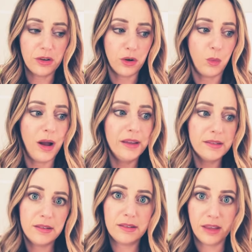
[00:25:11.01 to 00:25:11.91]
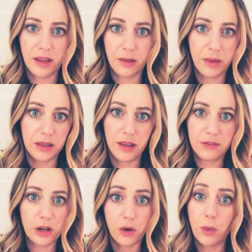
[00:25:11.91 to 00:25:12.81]
Or why is this thing in my life
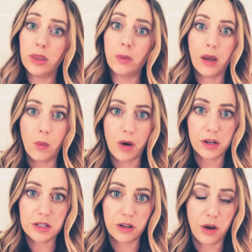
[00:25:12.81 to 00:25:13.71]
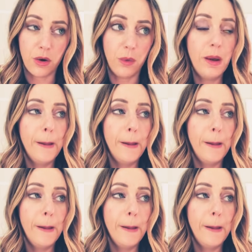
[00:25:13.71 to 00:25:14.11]
not going the way I want it to go?